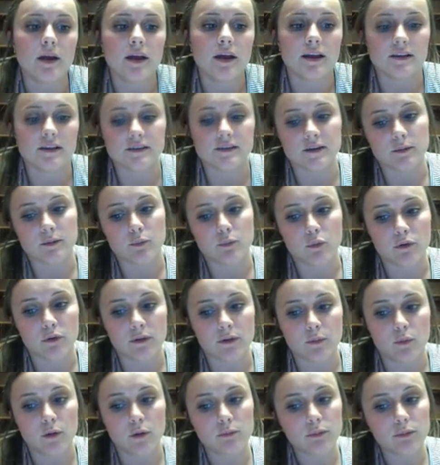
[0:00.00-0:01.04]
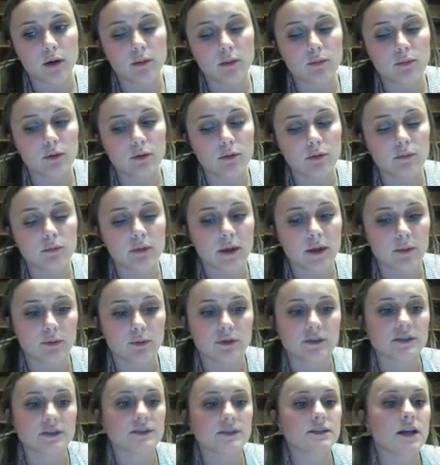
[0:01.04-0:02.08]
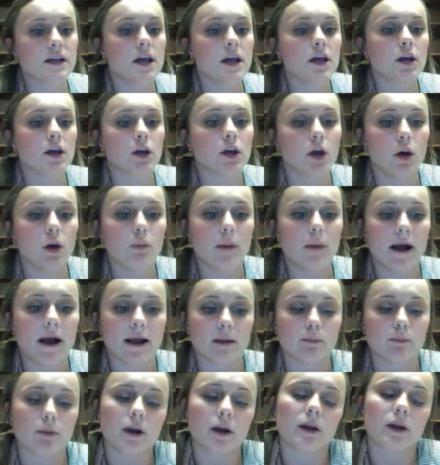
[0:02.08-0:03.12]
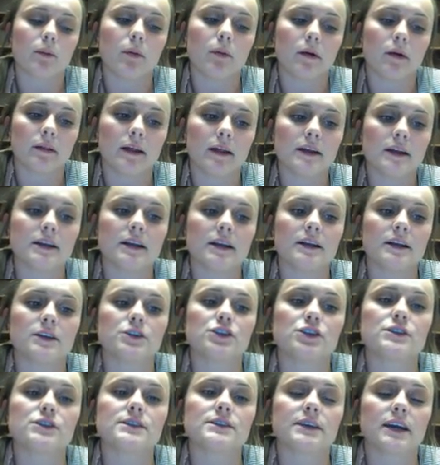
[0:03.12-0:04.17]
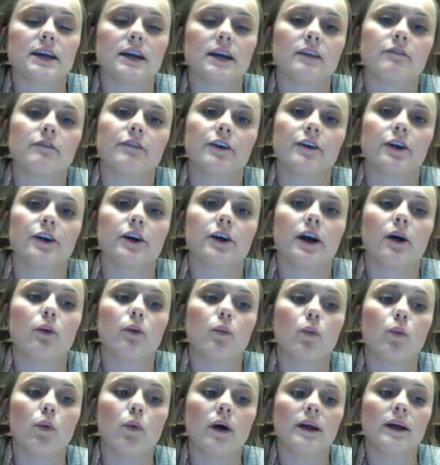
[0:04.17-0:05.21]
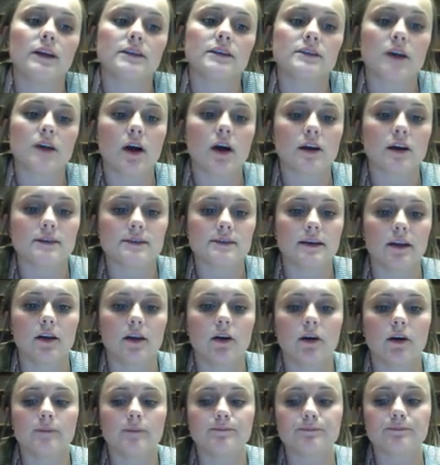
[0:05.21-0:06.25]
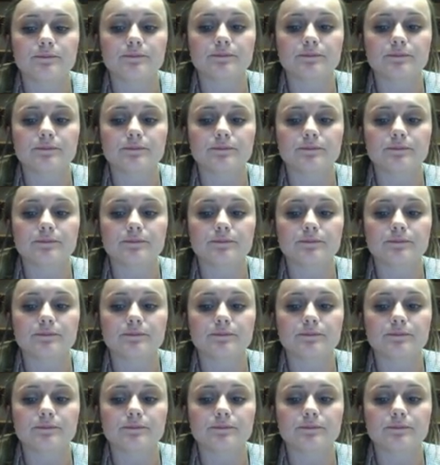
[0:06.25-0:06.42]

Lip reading: Is there more than one problem? Can we just go back and break apart that data just to kind of figure out what is causing it all?